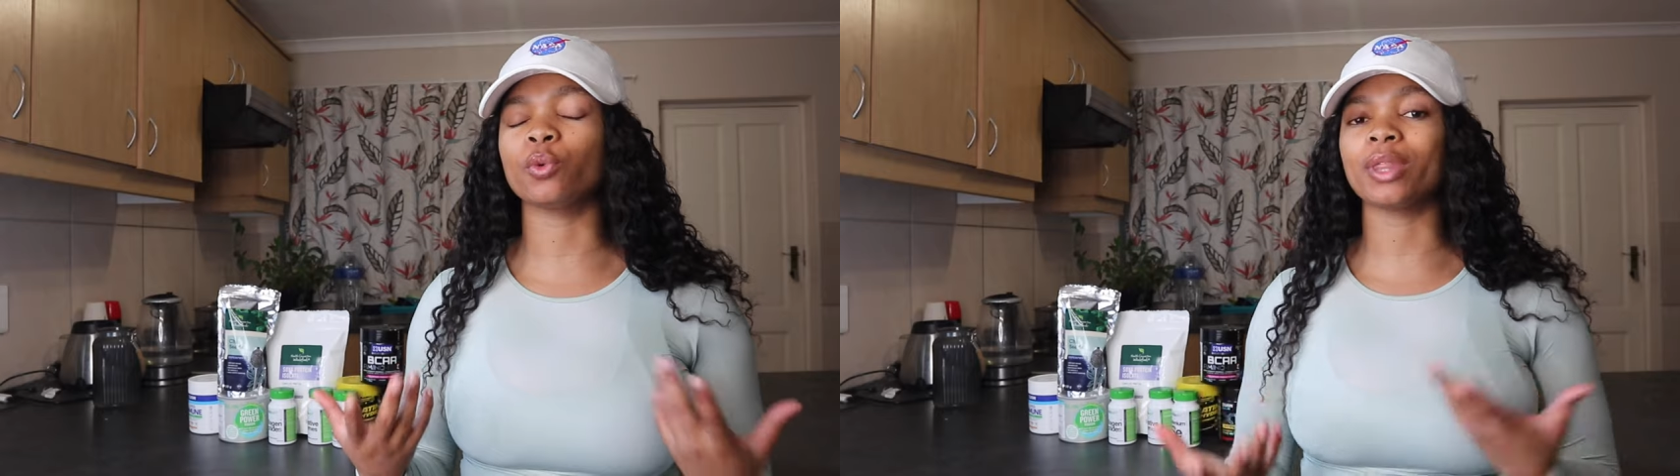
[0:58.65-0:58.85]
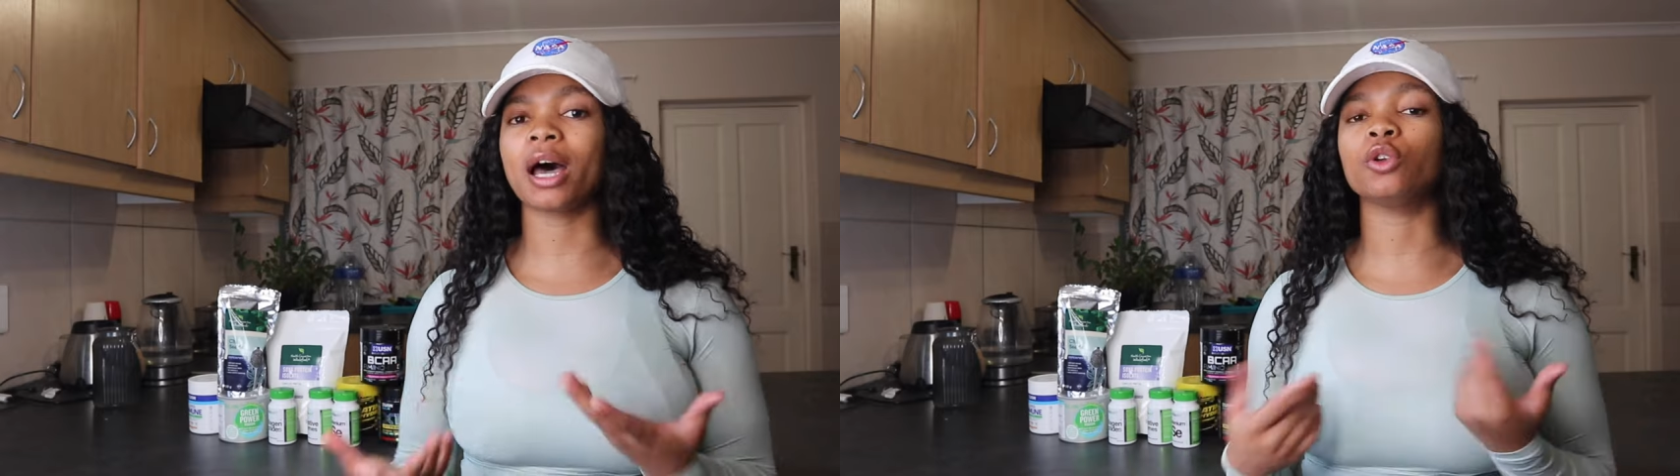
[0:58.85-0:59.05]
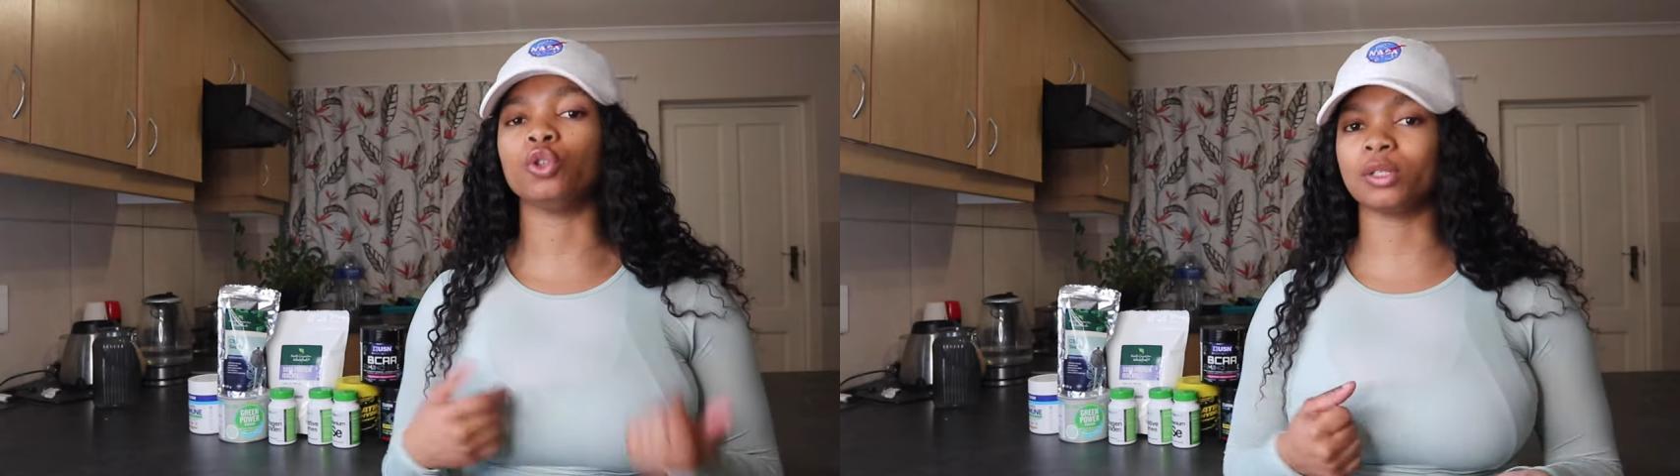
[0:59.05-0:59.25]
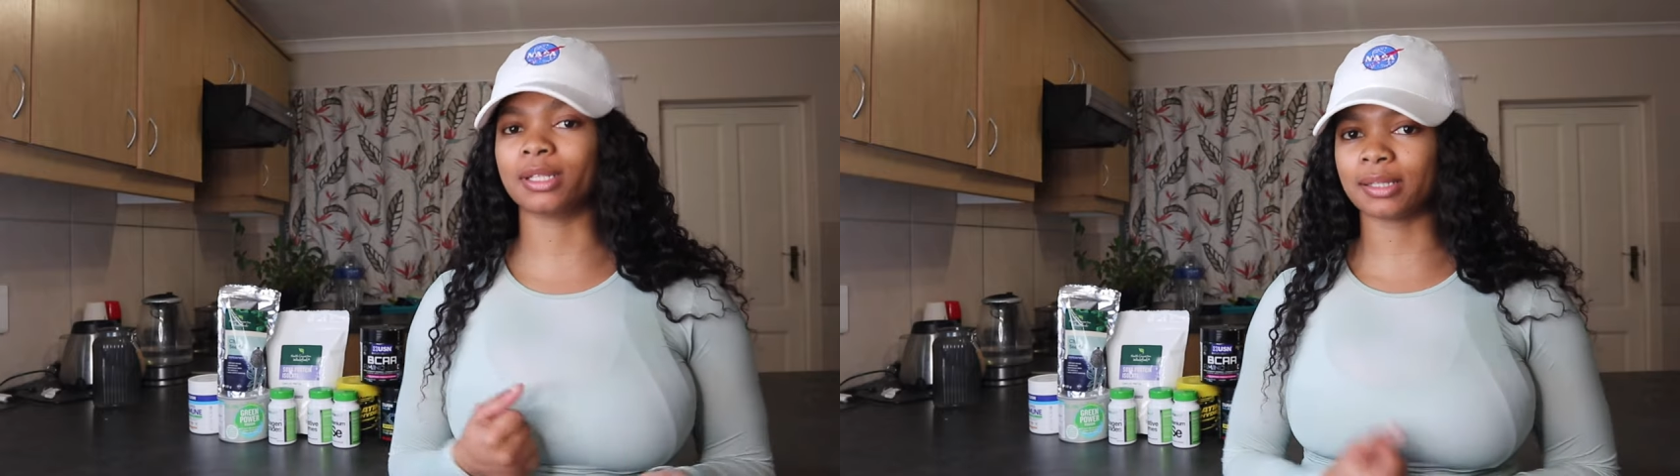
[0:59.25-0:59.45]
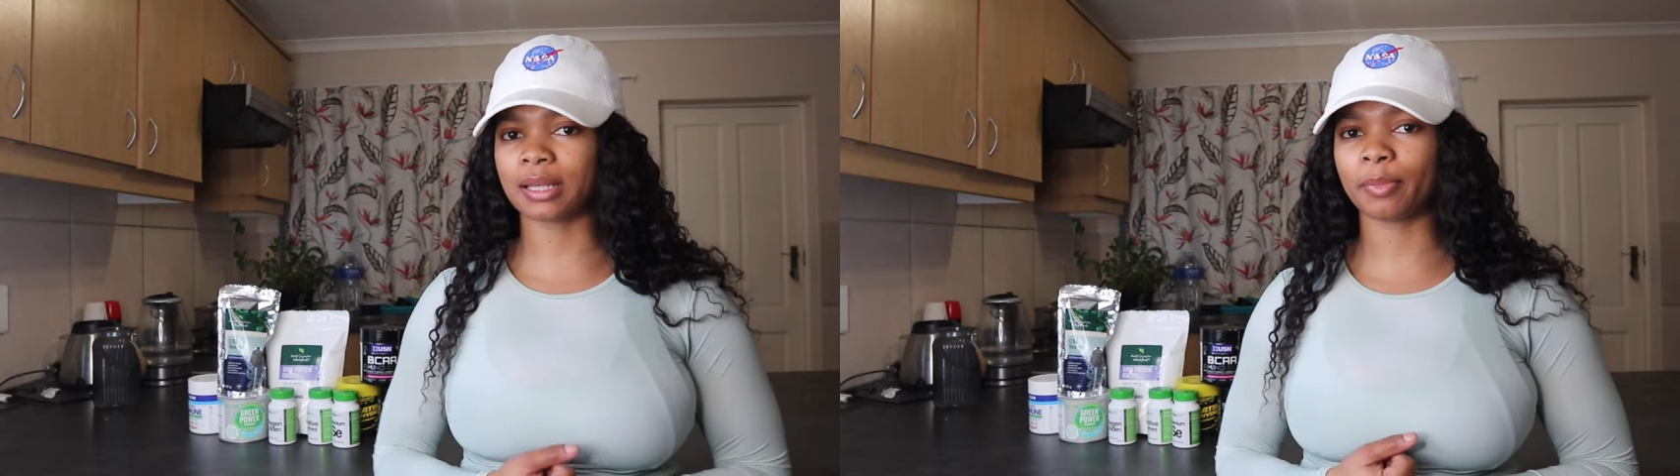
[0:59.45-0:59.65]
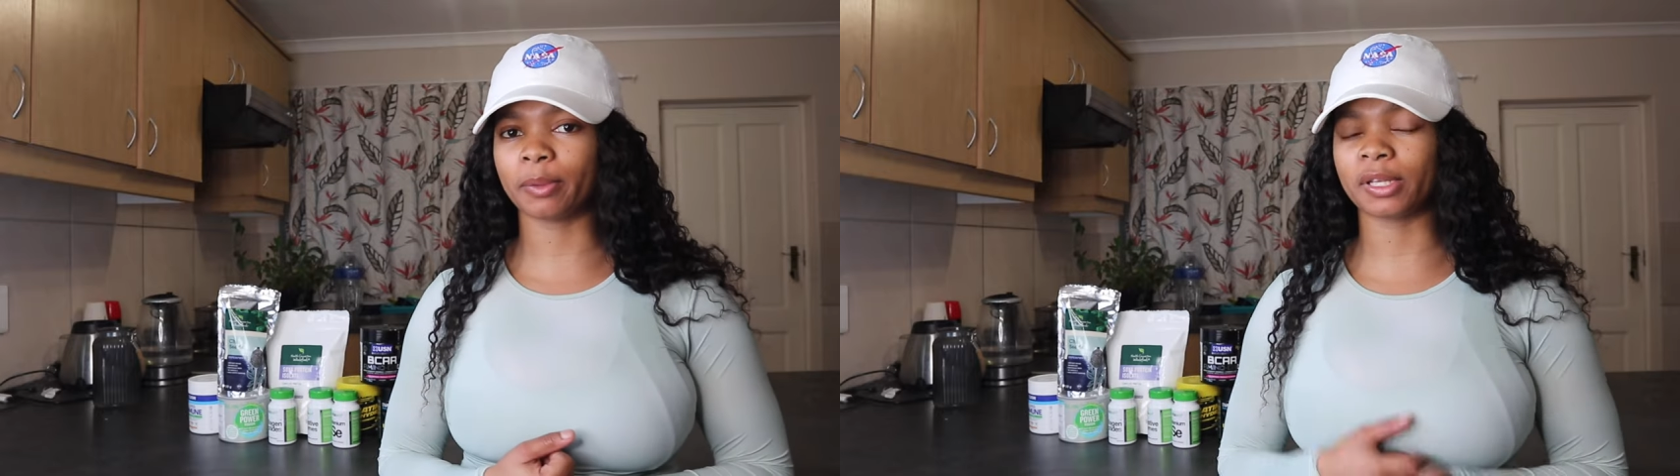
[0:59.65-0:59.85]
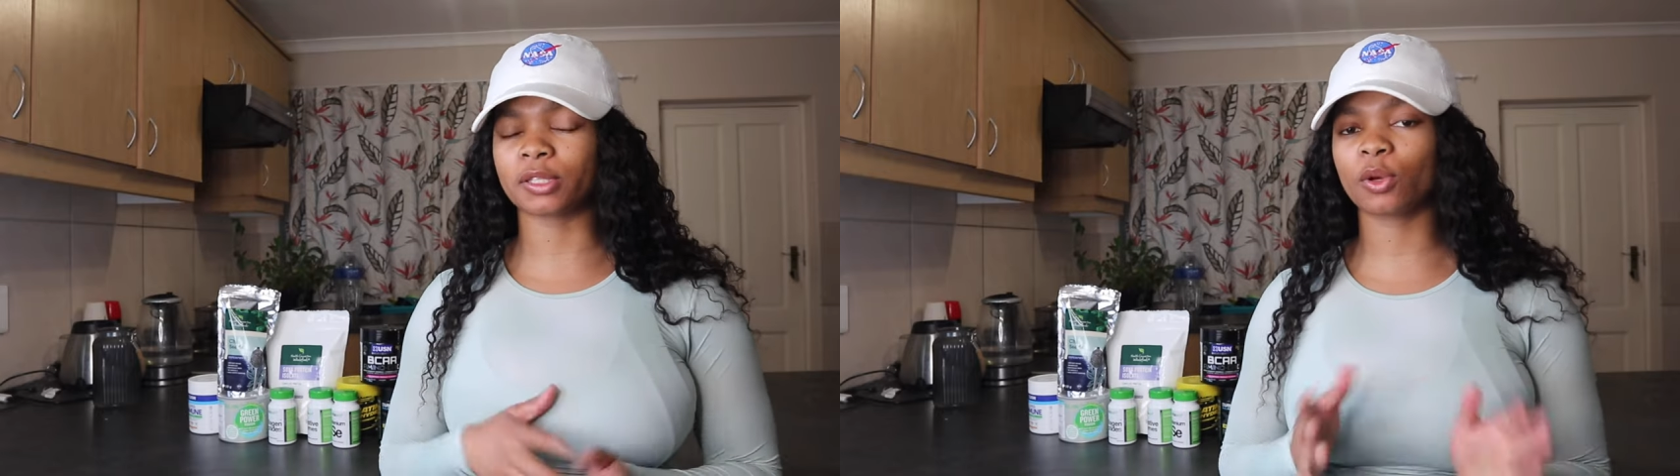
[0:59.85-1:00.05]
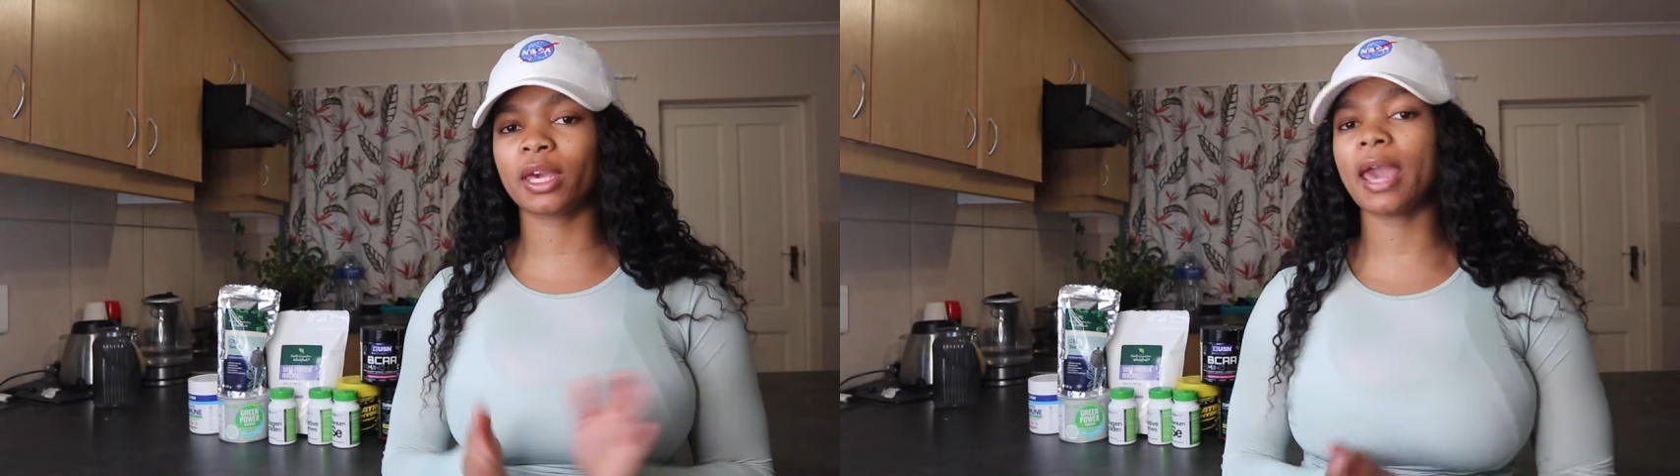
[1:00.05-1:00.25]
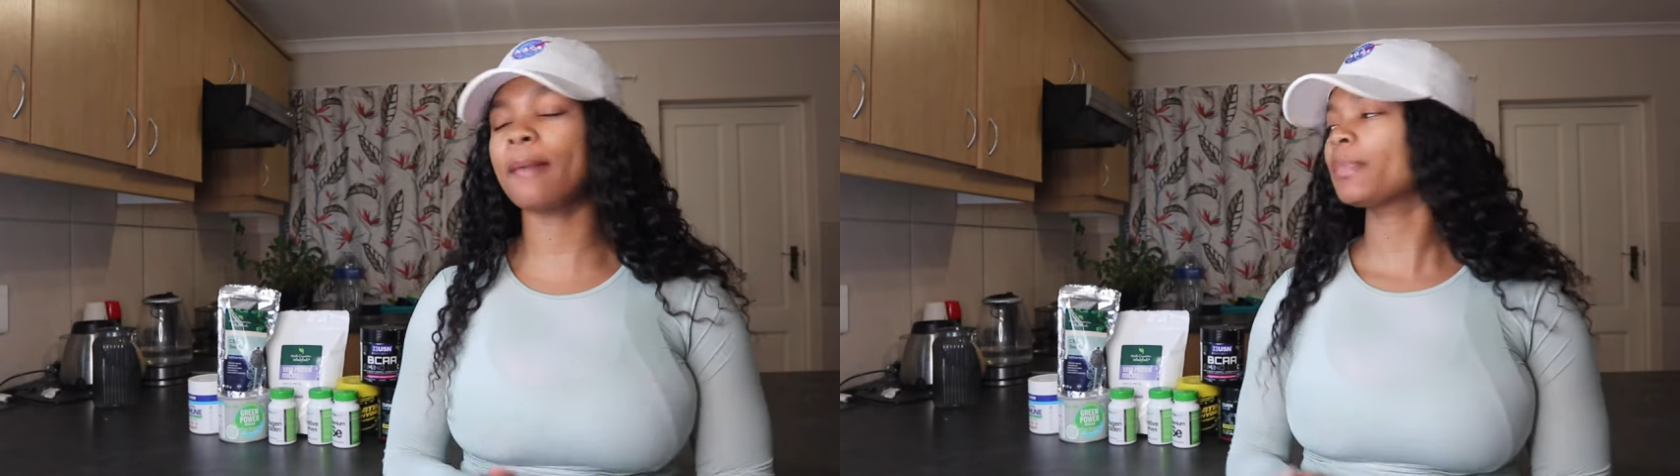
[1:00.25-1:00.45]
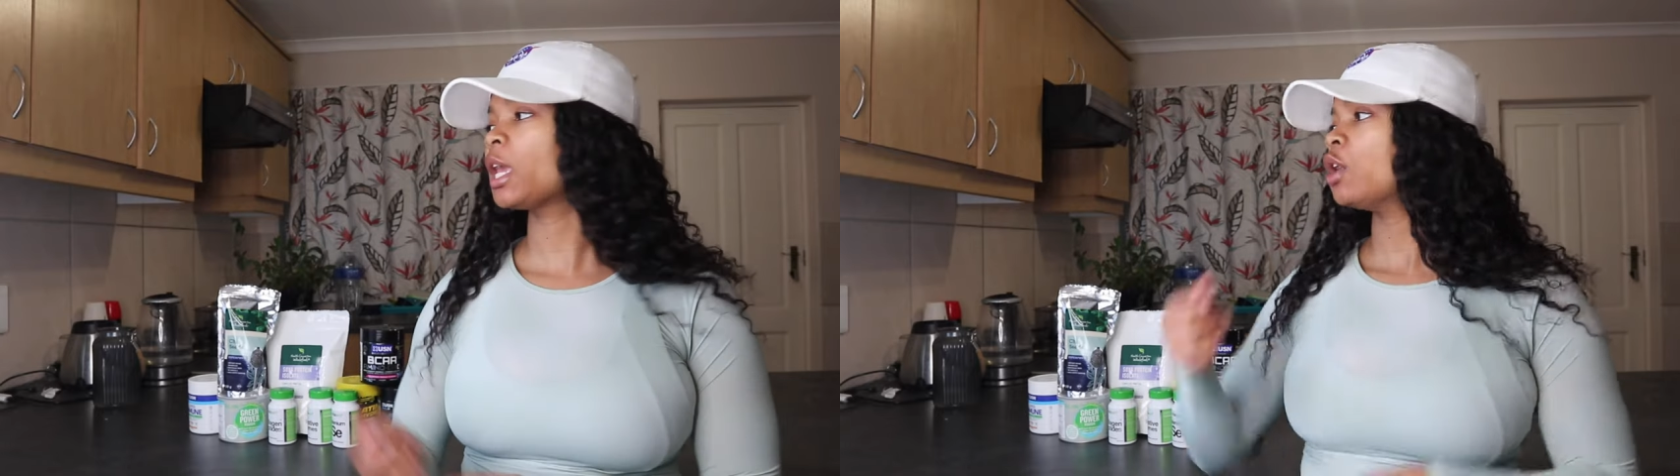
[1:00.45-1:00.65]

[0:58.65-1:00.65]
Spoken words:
without using supplements, okay?